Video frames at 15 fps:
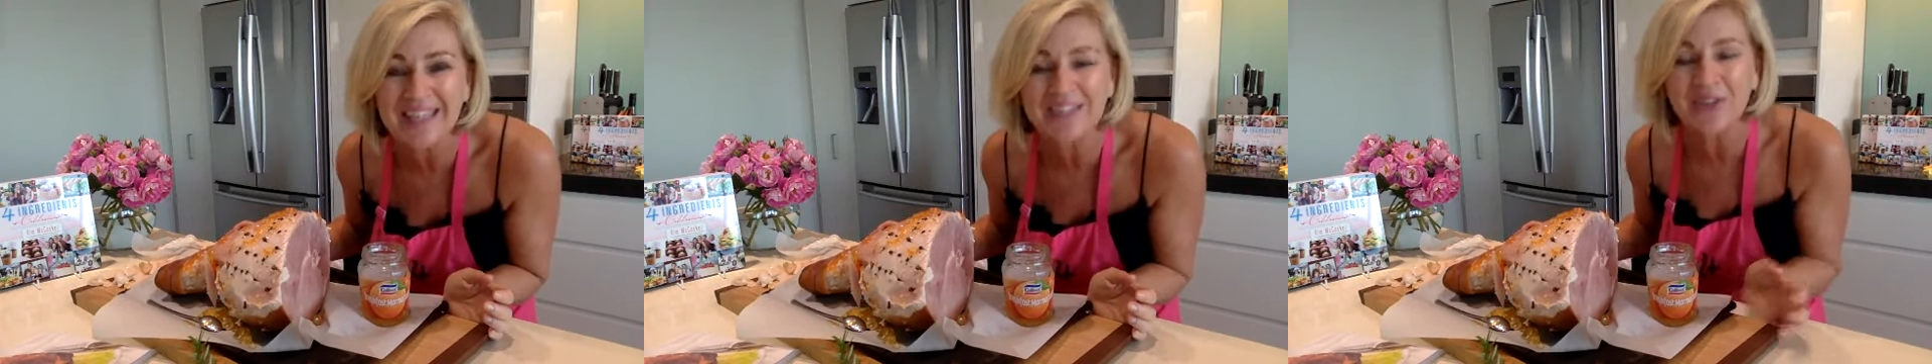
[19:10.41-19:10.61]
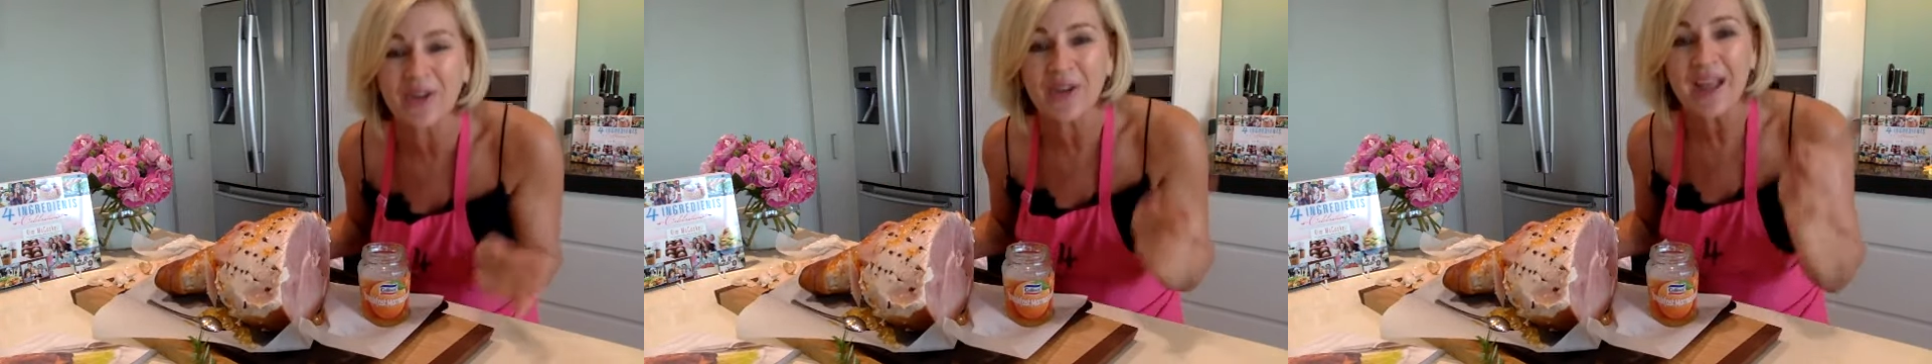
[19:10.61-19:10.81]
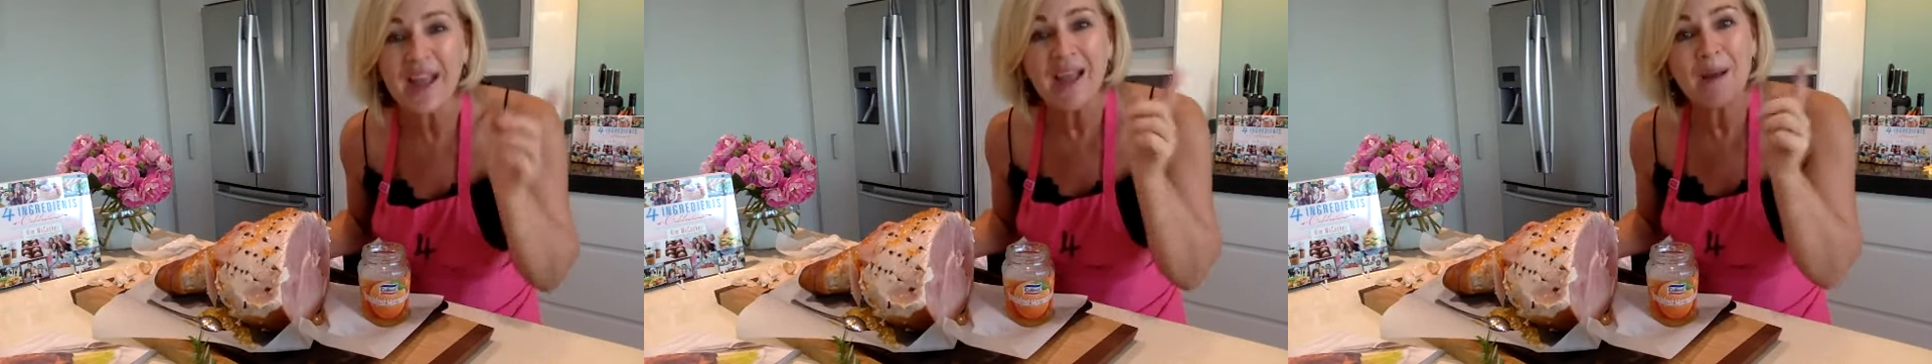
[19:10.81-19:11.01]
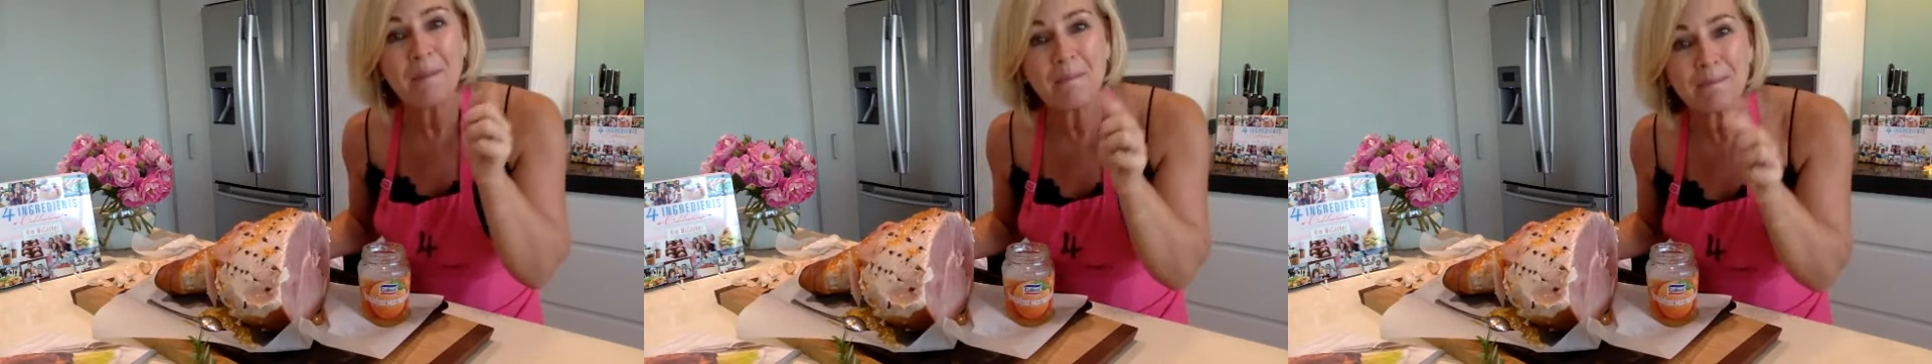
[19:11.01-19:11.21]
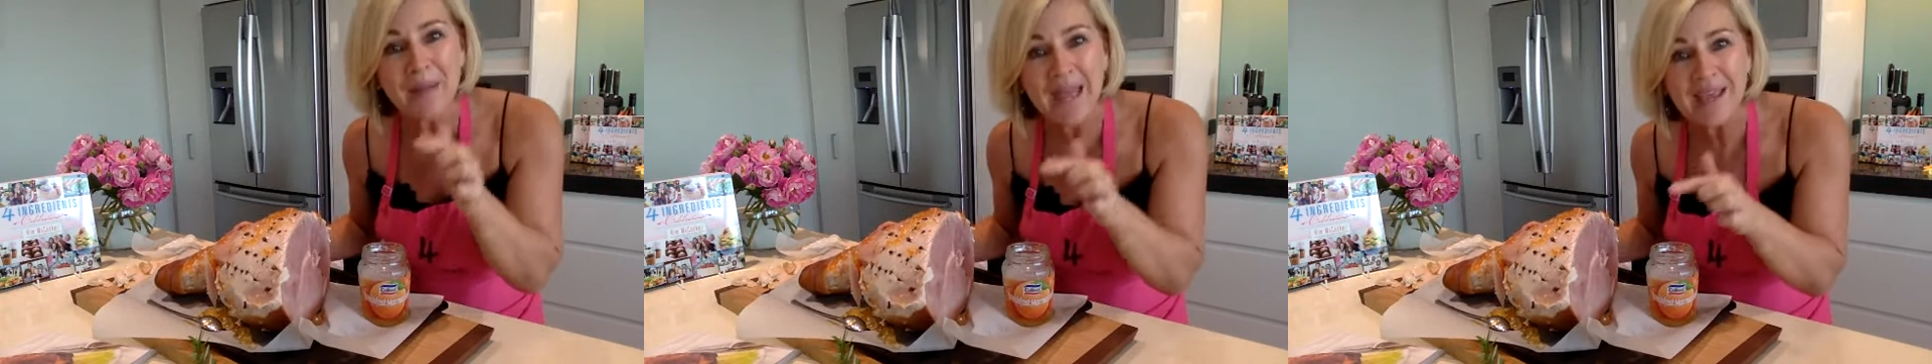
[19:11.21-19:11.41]
So
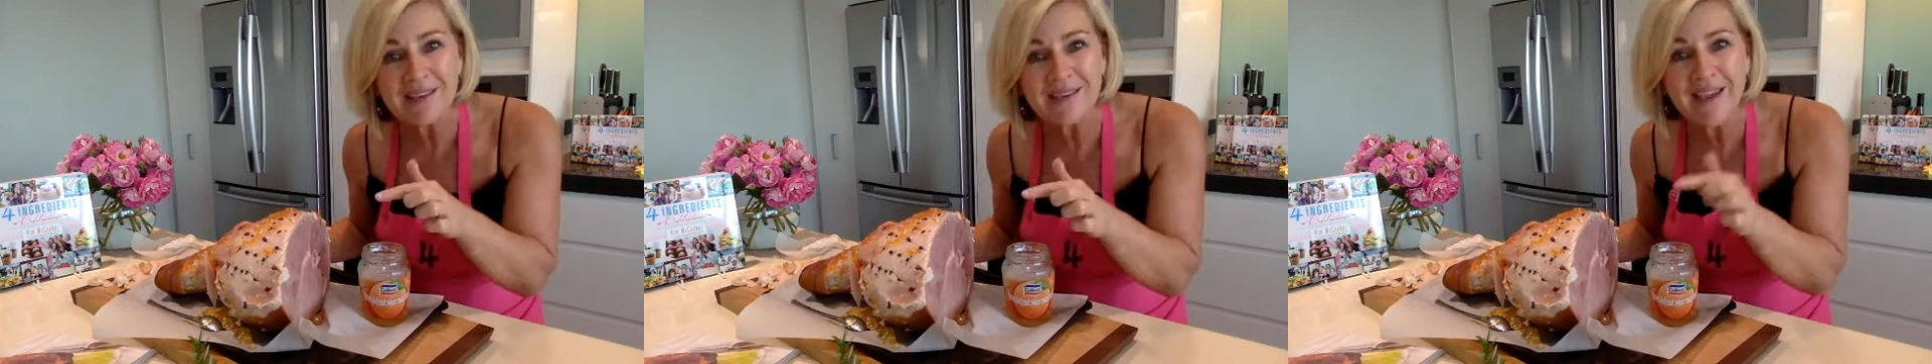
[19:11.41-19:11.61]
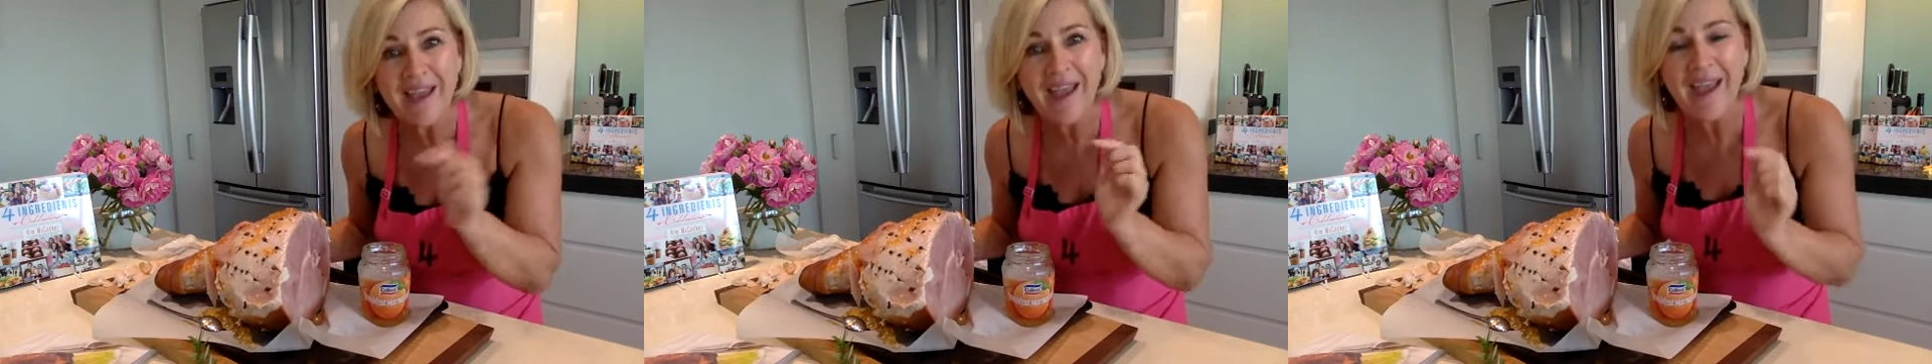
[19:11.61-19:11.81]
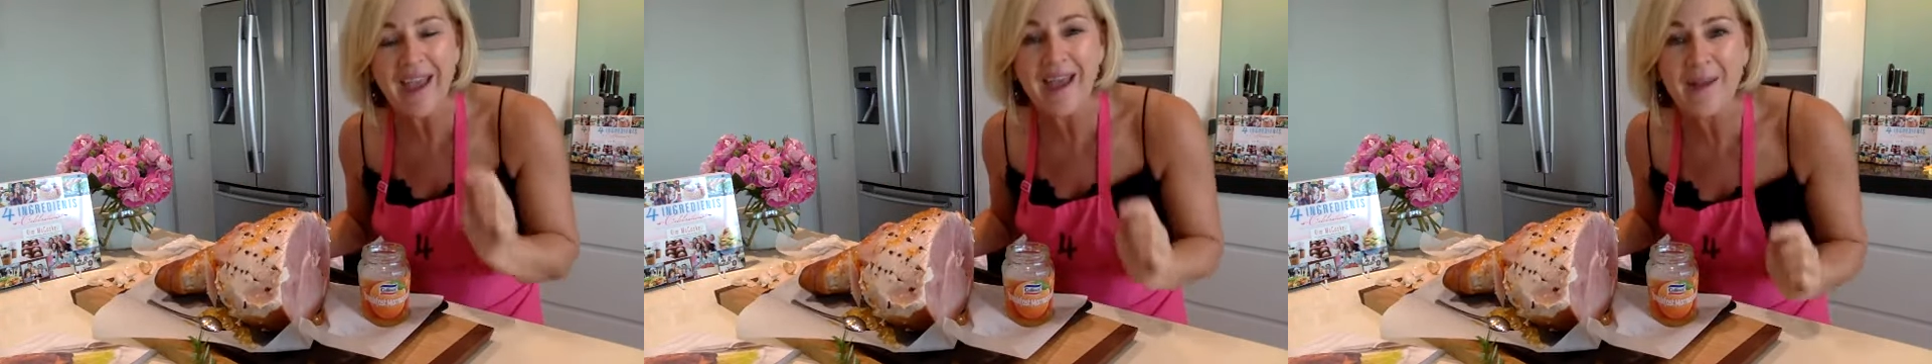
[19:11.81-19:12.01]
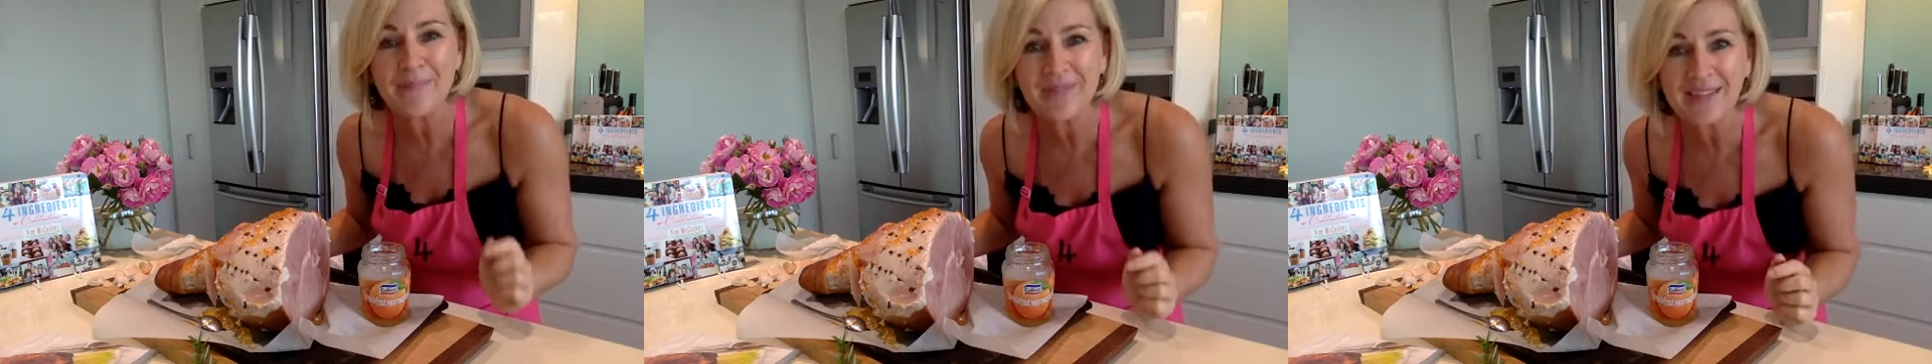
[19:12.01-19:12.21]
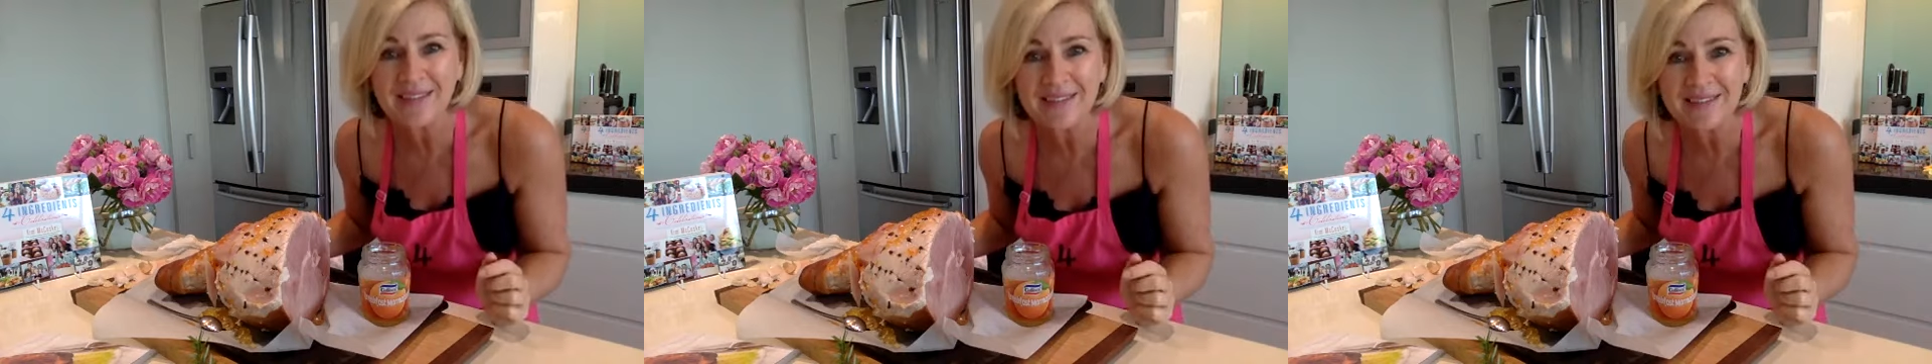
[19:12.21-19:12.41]
bake your ham
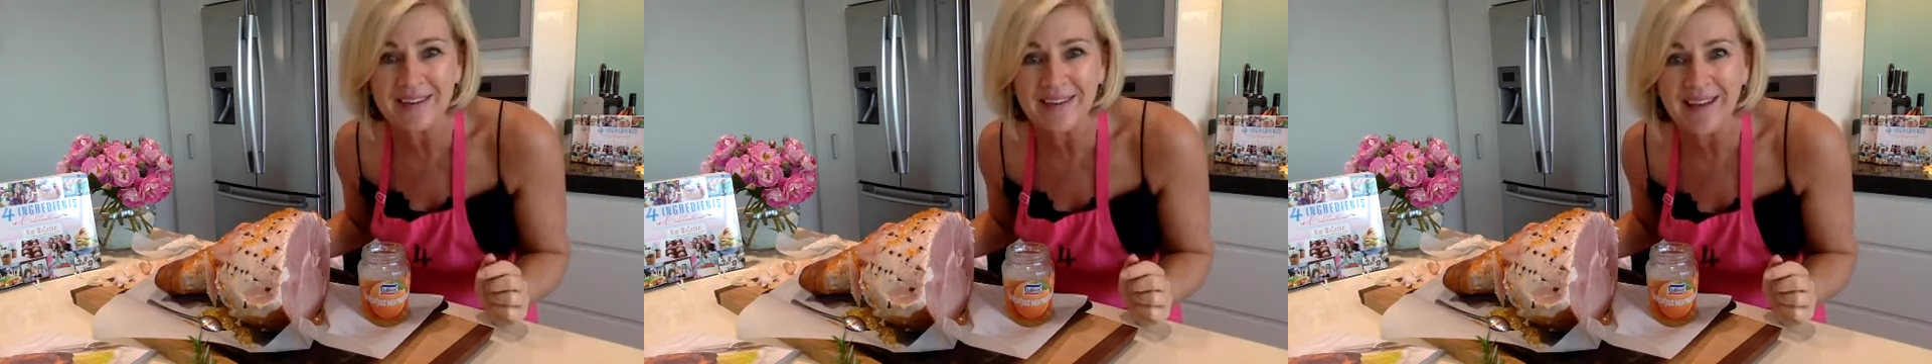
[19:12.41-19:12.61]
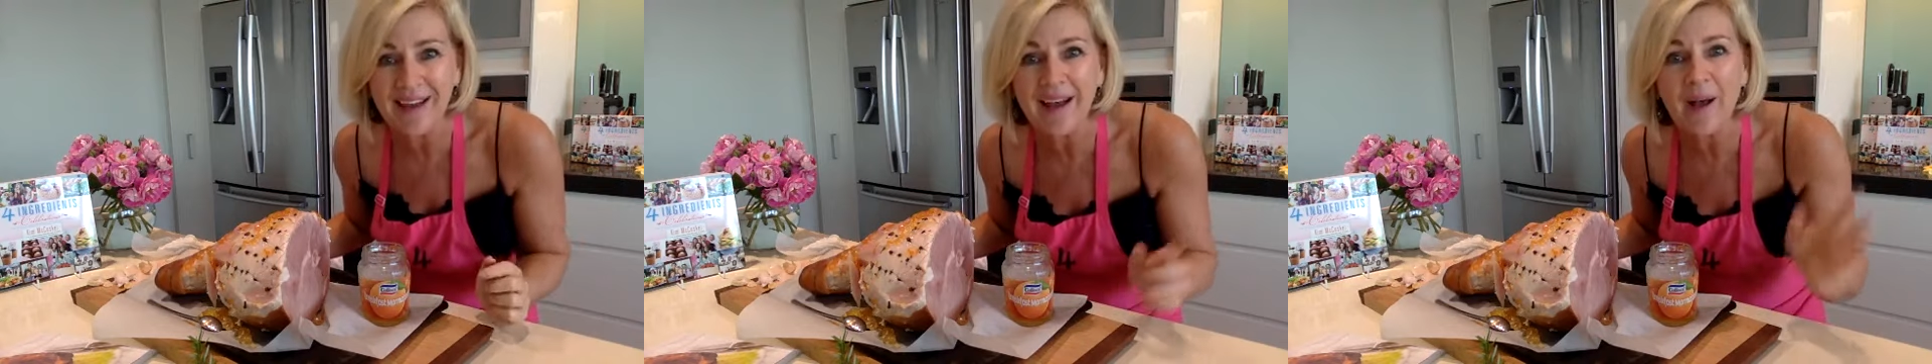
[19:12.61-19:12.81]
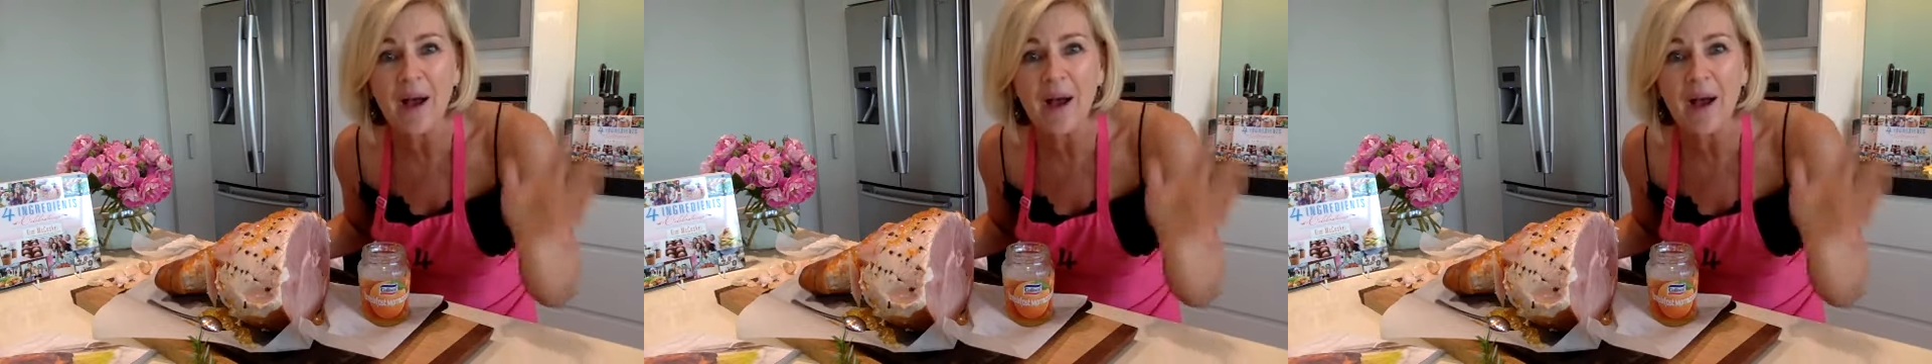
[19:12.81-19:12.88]
this year.